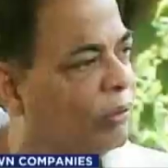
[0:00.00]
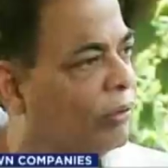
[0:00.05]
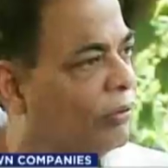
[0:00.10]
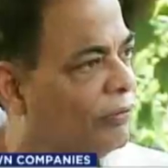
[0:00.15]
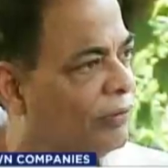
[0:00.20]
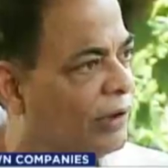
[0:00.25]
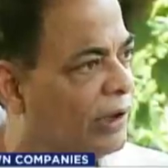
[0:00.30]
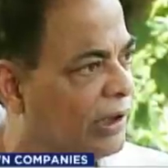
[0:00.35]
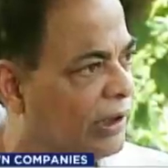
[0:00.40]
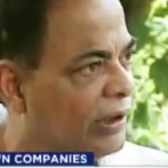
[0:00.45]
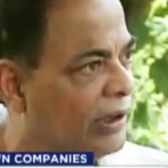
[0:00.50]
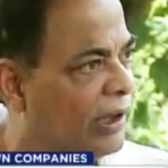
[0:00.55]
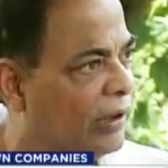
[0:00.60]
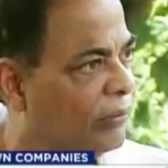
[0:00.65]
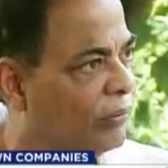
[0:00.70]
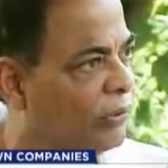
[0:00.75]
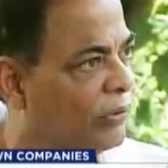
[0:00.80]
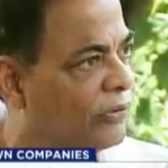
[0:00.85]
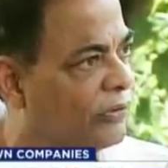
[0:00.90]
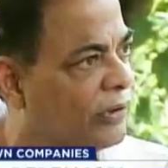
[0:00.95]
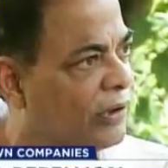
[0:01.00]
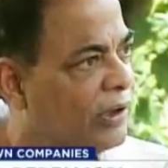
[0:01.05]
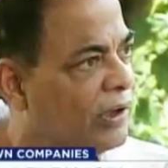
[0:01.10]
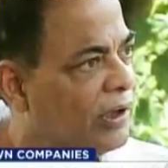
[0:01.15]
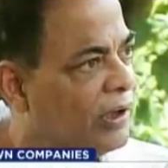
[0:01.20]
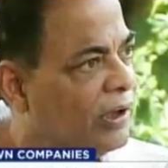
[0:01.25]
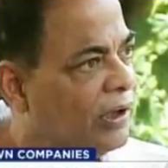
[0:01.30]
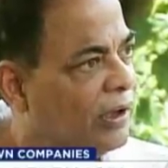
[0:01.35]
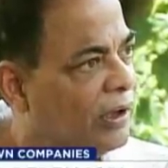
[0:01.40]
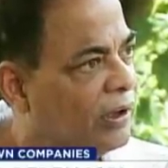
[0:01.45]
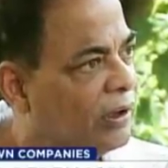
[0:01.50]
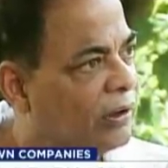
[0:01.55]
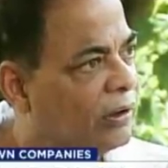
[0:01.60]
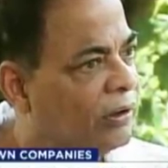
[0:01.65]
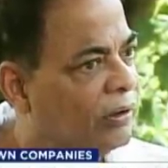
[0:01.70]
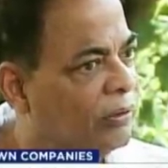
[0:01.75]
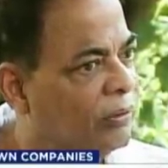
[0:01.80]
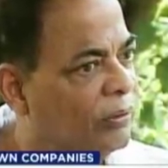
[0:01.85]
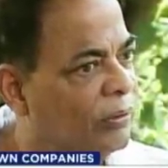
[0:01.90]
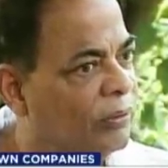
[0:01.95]
Oroville and that was,
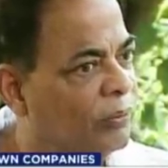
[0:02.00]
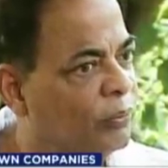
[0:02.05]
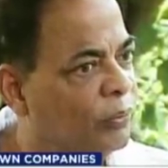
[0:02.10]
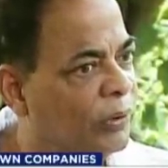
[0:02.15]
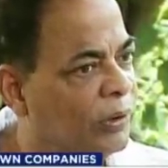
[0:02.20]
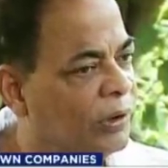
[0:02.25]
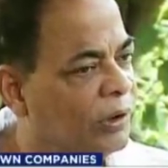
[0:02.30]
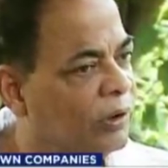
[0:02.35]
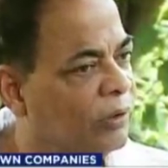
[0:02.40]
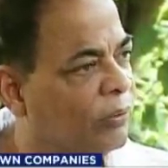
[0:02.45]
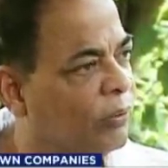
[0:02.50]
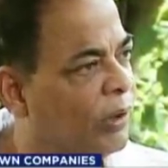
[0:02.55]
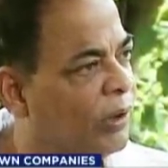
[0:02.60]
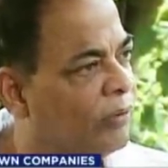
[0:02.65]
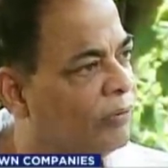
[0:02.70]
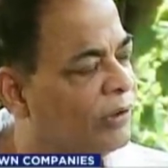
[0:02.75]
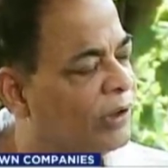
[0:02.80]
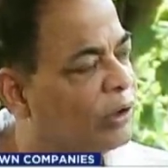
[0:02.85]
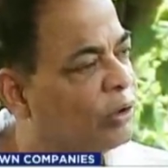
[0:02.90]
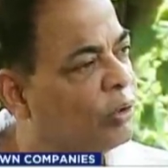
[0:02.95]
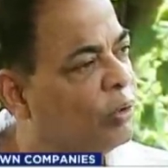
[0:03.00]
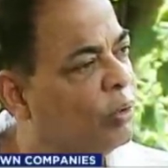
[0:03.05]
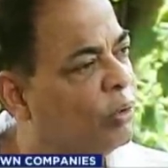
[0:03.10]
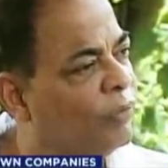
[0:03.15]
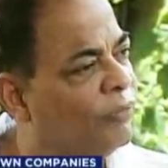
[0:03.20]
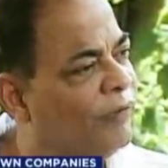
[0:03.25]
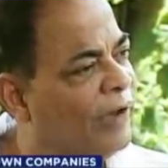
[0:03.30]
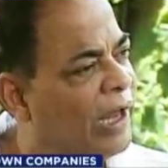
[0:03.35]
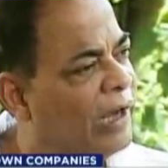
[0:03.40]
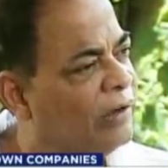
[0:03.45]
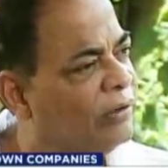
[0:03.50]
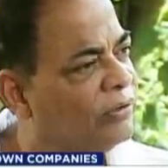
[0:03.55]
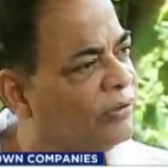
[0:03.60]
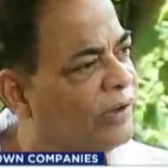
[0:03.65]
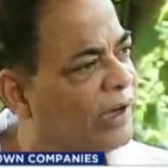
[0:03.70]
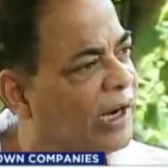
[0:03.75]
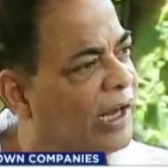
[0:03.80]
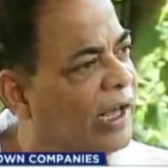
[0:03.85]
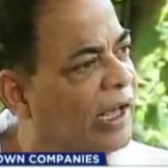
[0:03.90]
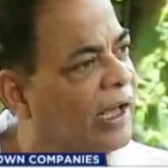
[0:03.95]
one of the core values
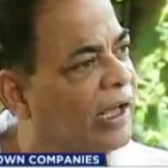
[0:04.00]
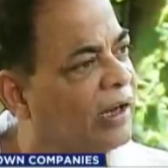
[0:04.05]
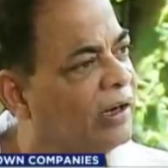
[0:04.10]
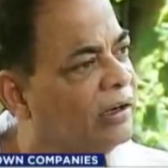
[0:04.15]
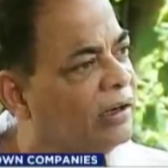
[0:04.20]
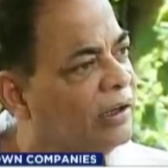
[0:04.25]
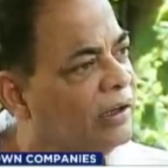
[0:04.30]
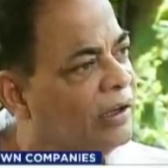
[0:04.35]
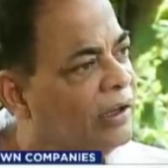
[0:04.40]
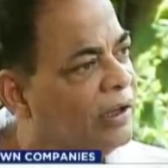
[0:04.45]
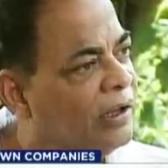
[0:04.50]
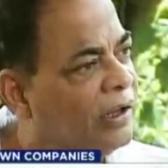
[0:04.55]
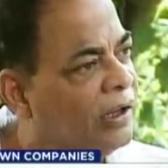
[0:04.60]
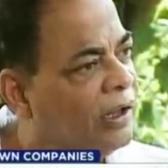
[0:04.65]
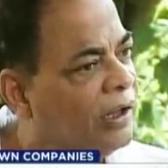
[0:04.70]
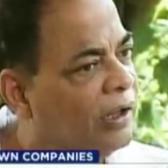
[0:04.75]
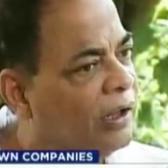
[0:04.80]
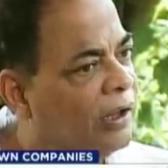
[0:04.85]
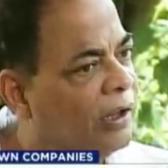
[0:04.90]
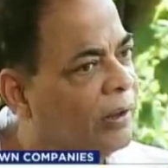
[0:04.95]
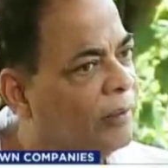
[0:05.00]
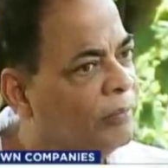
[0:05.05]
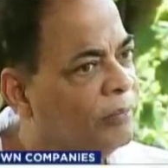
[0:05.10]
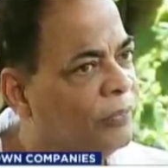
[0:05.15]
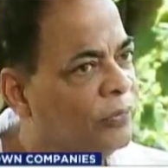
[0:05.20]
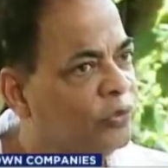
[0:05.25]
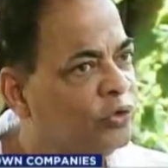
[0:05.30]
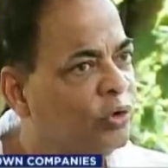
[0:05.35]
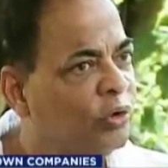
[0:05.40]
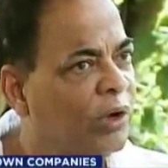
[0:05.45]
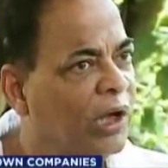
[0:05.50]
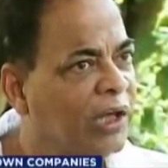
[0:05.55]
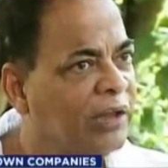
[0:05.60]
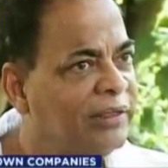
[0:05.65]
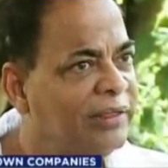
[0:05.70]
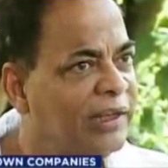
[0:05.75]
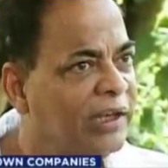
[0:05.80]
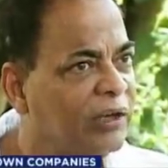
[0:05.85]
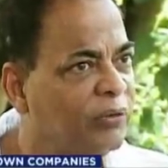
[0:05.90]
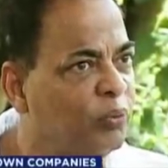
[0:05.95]
that I had. So I
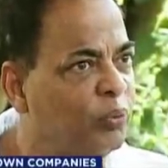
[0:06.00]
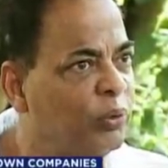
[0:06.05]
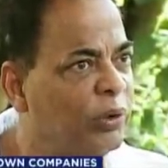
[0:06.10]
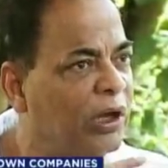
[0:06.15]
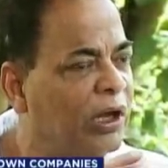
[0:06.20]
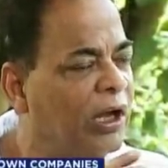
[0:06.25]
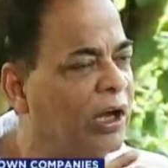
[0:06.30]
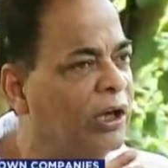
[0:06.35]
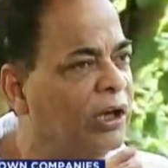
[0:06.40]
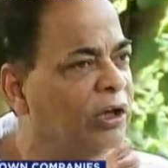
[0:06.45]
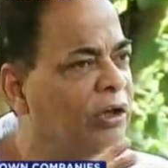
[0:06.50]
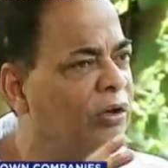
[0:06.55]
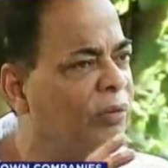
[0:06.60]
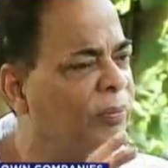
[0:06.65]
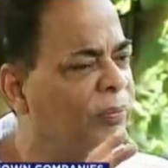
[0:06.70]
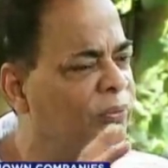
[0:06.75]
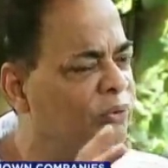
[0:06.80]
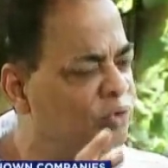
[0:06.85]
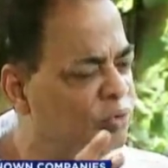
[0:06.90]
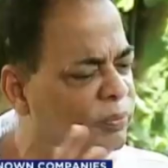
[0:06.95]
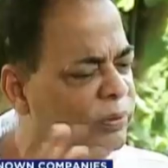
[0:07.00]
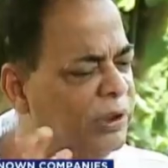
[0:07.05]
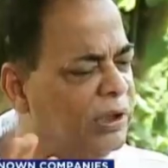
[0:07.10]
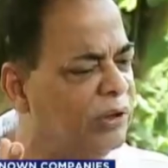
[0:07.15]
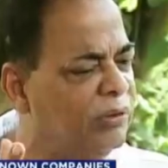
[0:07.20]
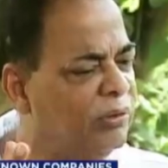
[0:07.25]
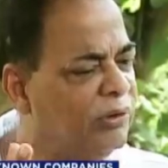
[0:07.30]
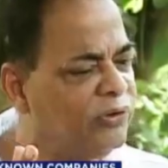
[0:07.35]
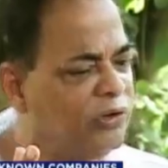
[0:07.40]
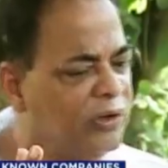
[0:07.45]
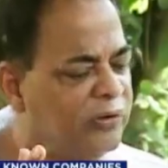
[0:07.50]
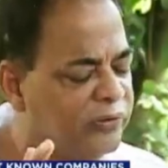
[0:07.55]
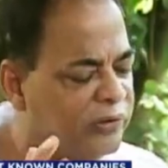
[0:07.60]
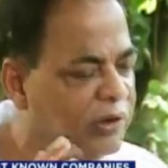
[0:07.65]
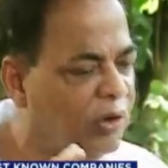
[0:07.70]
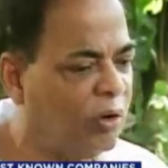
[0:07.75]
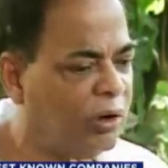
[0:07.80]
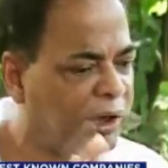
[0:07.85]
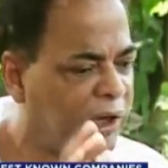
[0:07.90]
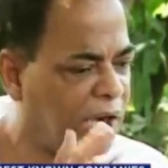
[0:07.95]
think, you know, to me it was just,
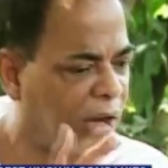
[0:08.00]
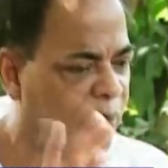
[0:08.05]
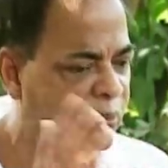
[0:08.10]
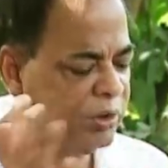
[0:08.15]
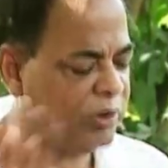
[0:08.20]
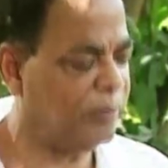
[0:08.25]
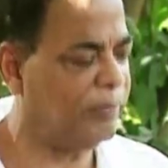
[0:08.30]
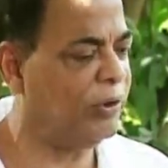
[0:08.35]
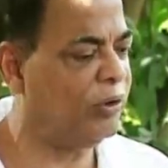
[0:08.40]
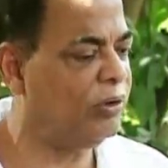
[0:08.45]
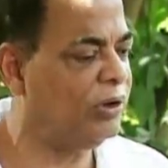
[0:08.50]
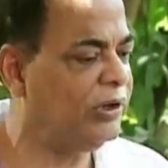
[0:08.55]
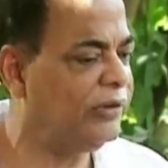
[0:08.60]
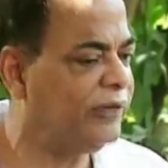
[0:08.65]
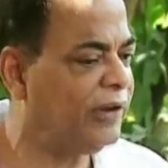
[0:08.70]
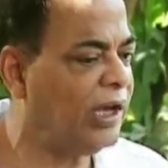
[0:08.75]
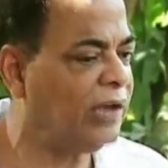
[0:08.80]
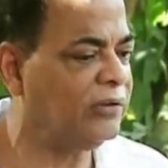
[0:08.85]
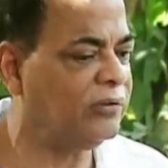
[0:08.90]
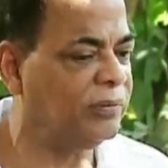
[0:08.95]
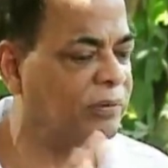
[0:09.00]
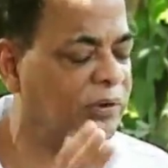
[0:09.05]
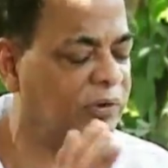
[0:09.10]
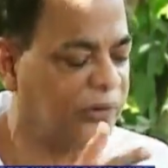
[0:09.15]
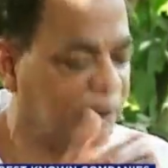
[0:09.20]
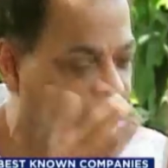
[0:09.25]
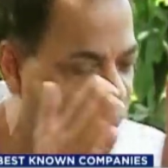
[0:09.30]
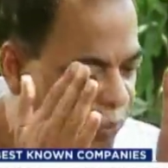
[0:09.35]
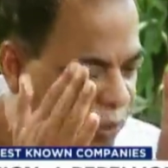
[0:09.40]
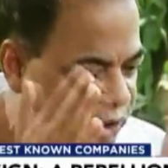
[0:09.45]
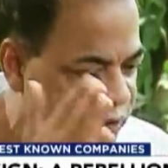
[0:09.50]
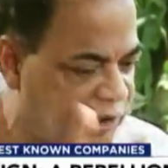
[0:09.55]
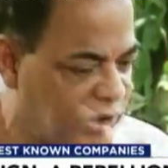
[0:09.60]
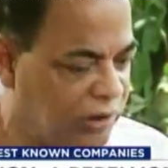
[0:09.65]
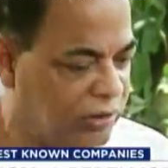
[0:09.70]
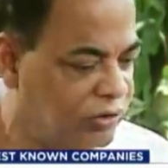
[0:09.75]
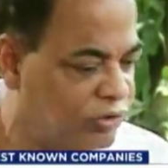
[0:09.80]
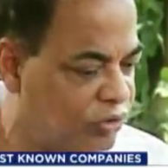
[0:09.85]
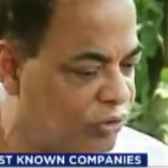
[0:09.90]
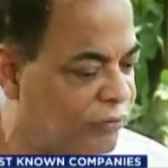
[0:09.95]
okay, I wanted my own designs because I
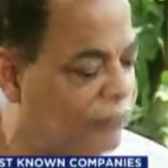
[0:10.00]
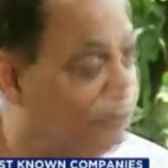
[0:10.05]
wanted it to